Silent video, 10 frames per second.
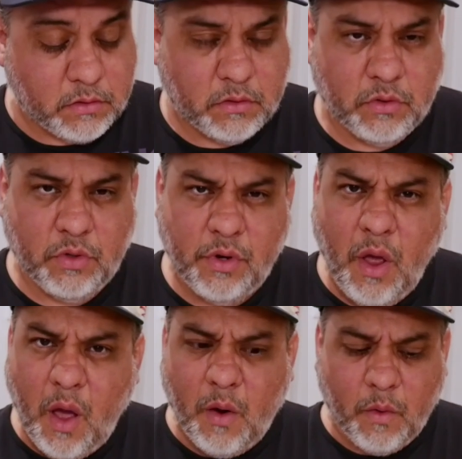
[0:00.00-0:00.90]

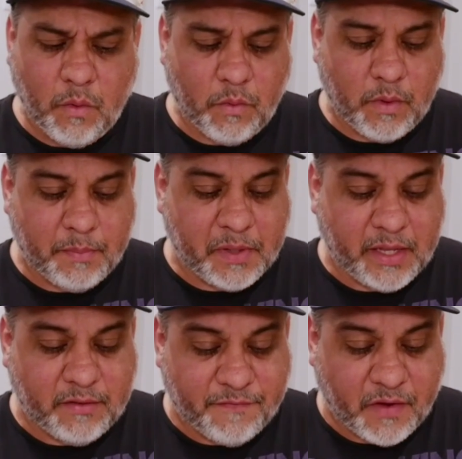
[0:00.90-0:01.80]
No,
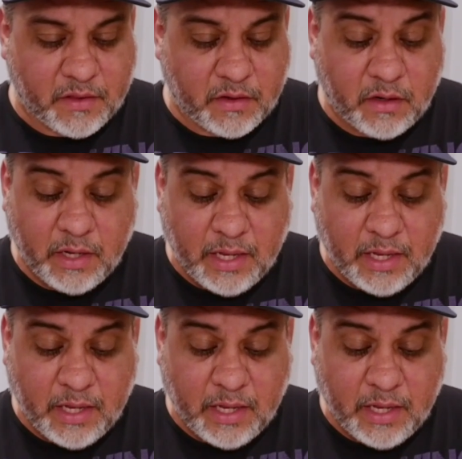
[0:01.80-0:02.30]
replied the father.